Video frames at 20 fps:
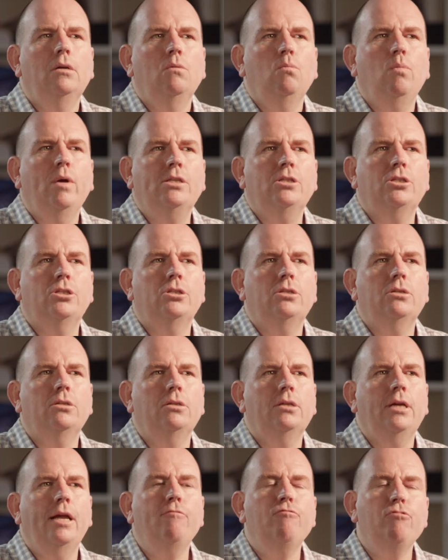which
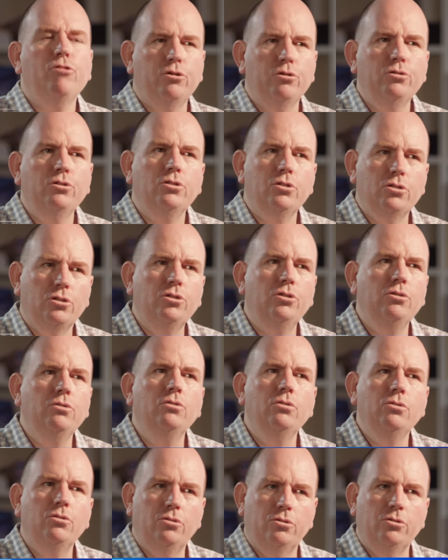introduces the
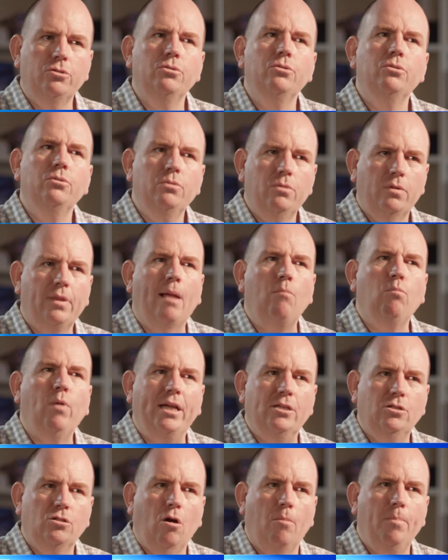students to that
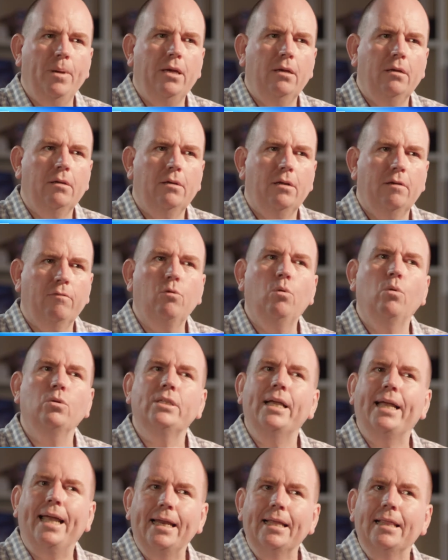week's topic, and of course
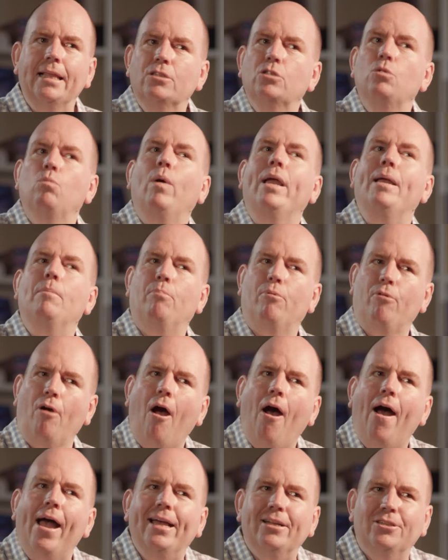they're getting this the week
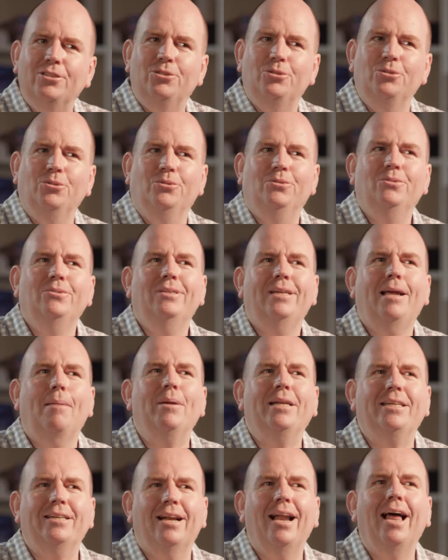prior to
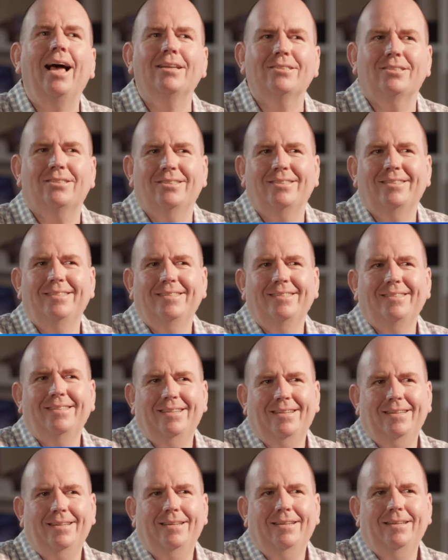coming to class.
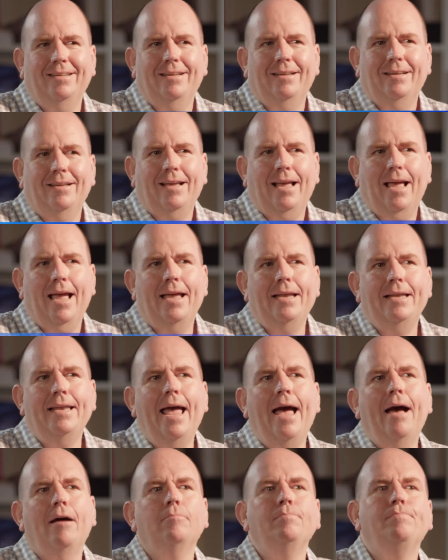Okay.
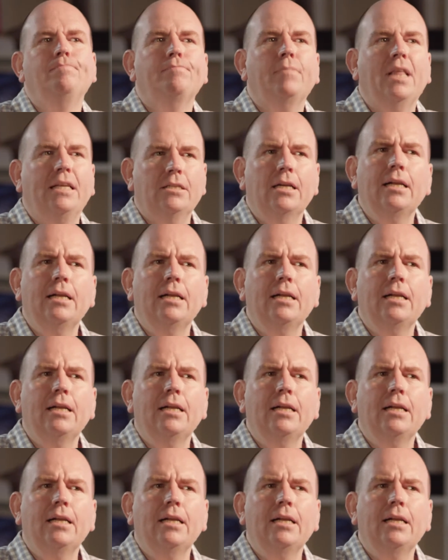Now there's